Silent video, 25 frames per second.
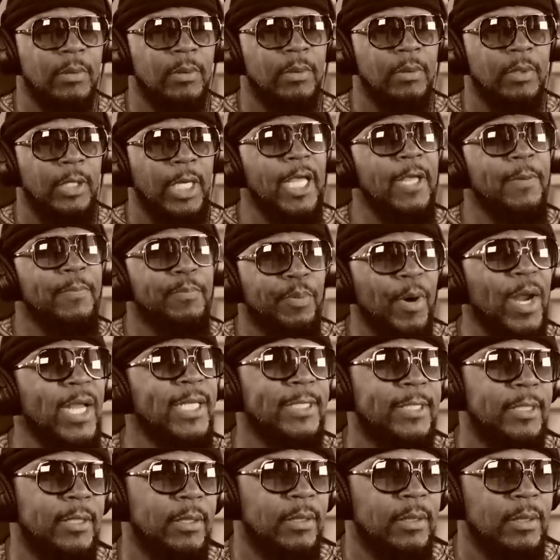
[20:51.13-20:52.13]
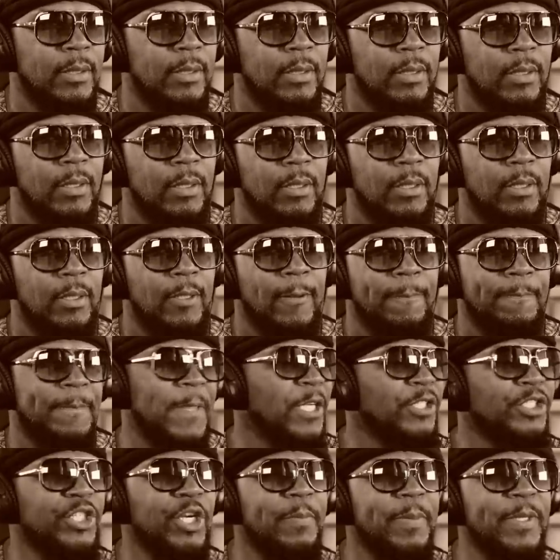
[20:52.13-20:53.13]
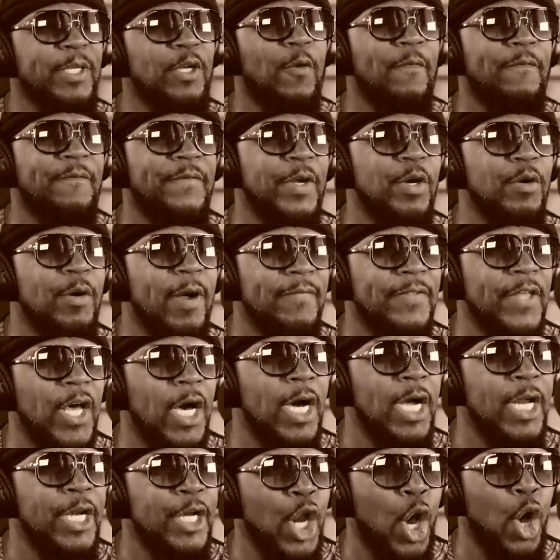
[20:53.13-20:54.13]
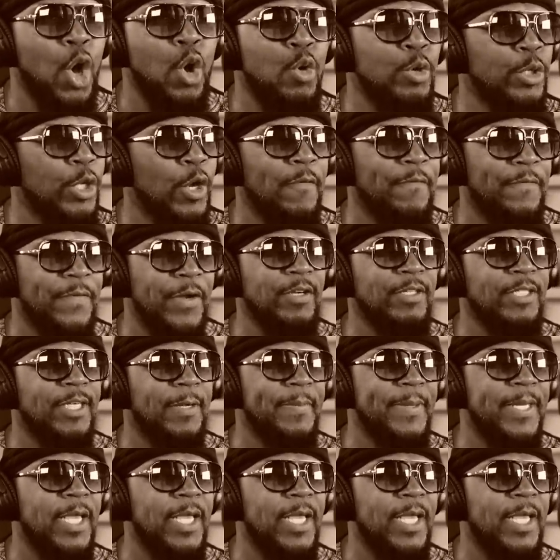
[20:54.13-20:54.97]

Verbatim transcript: Embrace it. There should be no fear of the unknown. Your fear should be